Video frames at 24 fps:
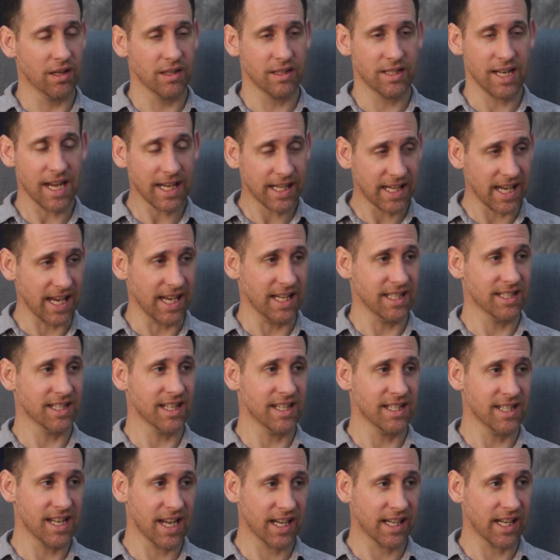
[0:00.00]
decades
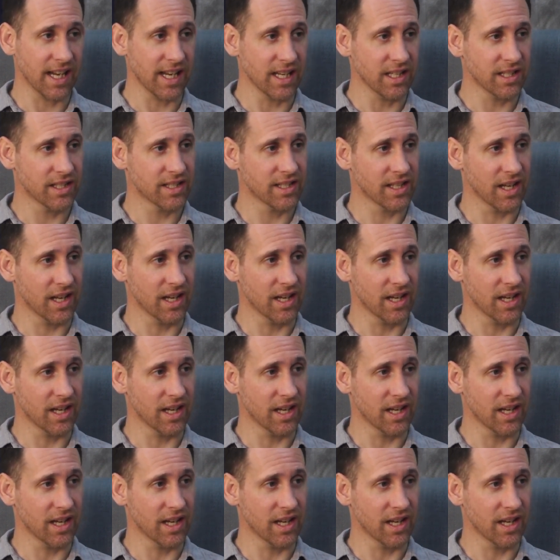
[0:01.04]
and decades,